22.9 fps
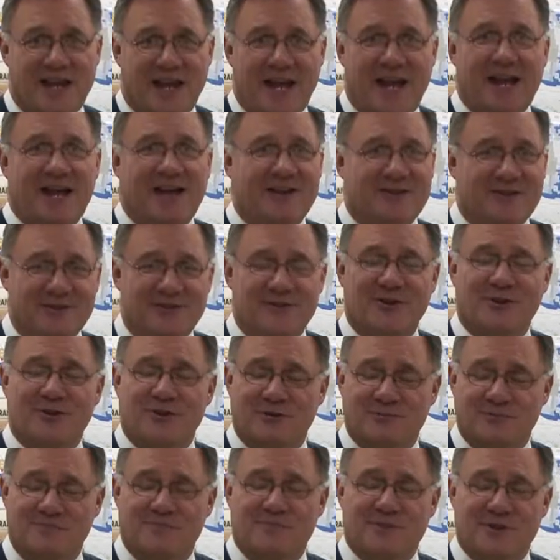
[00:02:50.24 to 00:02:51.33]
and they're
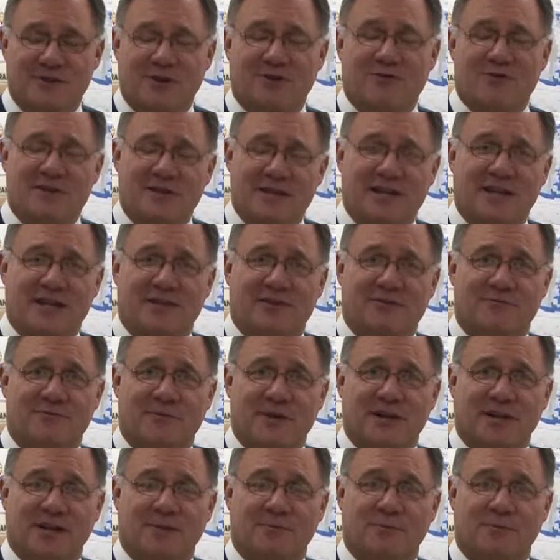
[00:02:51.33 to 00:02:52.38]
in, they're in need of being